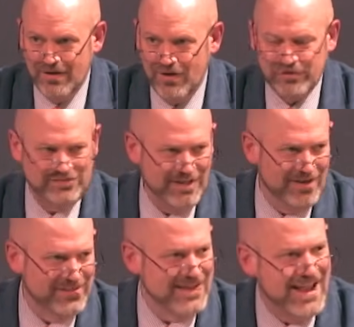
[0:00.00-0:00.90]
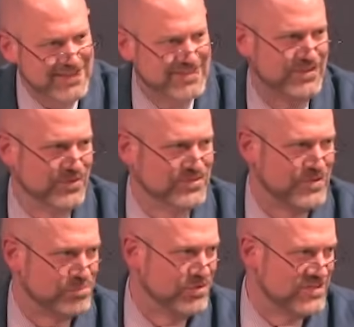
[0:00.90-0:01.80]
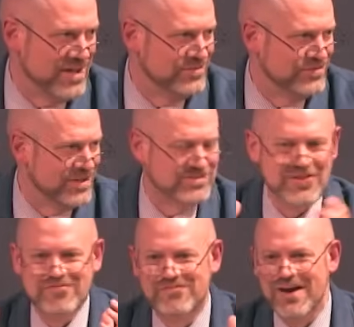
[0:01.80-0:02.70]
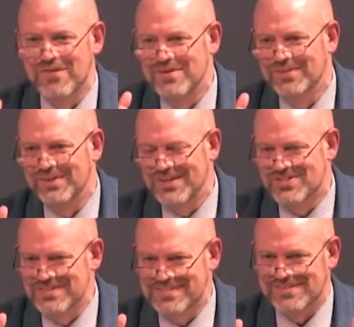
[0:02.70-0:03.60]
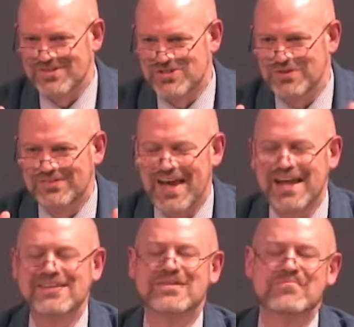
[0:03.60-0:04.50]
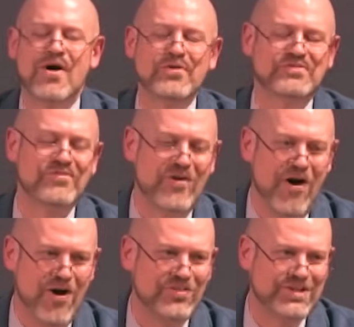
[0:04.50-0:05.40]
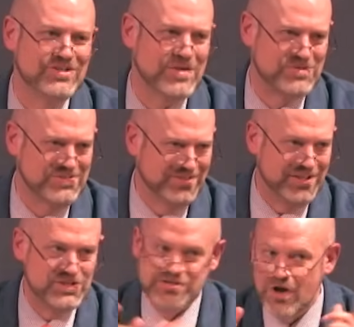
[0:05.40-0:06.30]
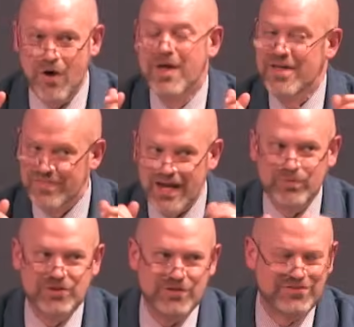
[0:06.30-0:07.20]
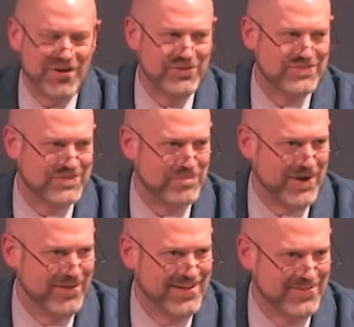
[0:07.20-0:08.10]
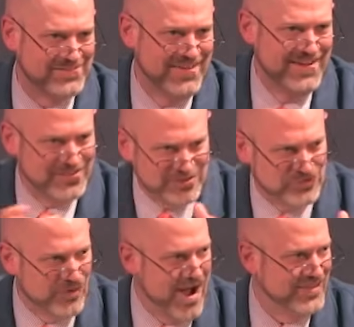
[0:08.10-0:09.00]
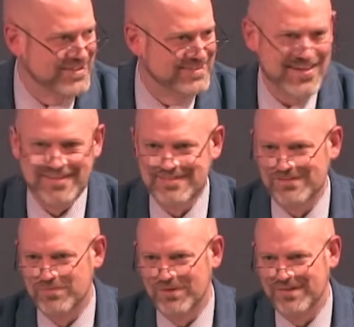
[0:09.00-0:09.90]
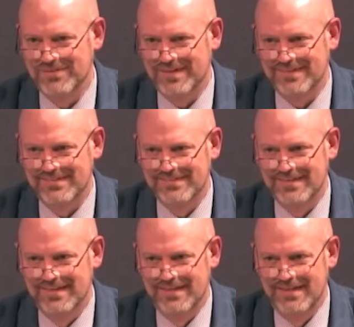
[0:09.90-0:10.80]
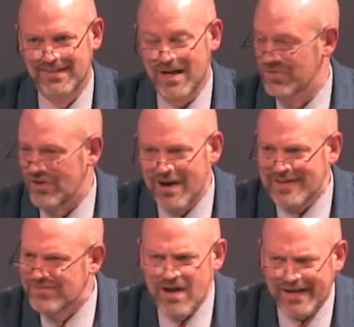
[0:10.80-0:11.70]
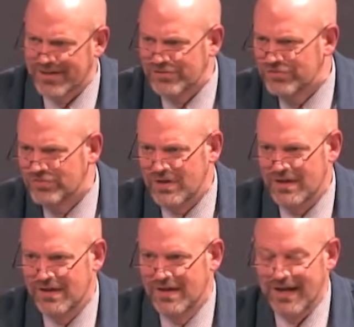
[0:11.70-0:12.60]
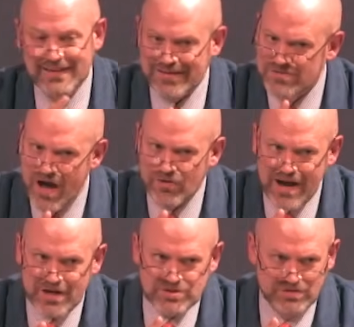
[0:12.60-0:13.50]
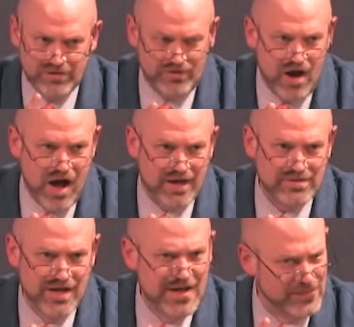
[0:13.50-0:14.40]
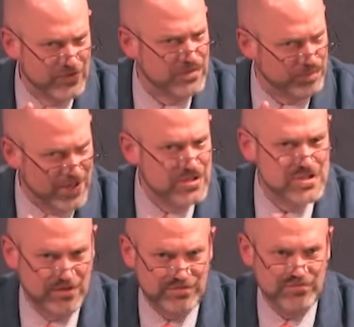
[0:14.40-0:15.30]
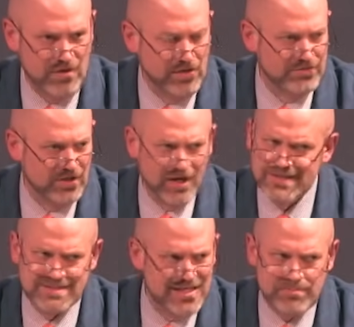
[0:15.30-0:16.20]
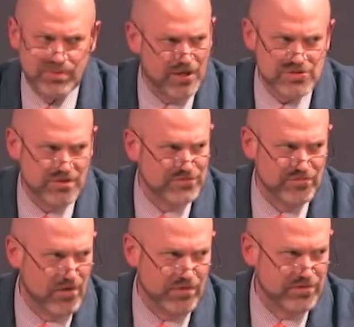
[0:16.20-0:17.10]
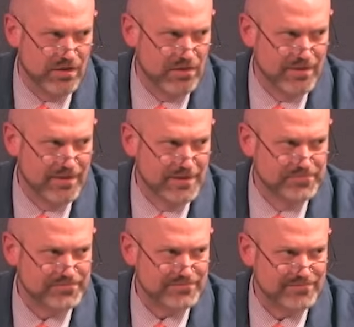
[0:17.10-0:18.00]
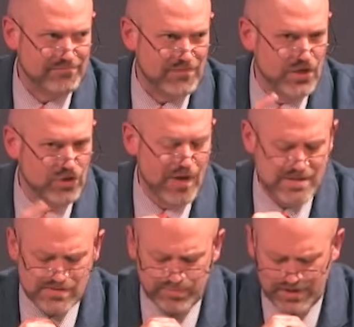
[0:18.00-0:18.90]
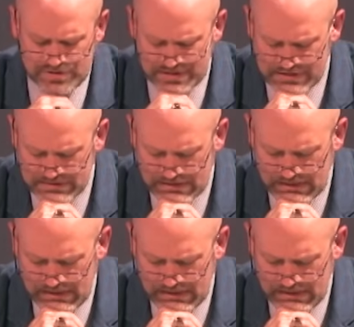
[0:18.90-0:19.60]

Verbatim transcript: Osiris, Isis was just presented to us. The very religions the Jews hated the most of all, the Egyptian religions. Oh, they would use those as the parallels to draw these things in to bring you in. I'm sorry, that's not history, and that's not rational thought. There's a prejudice involved here, a deep prejudice involved here. Who has the prejudice?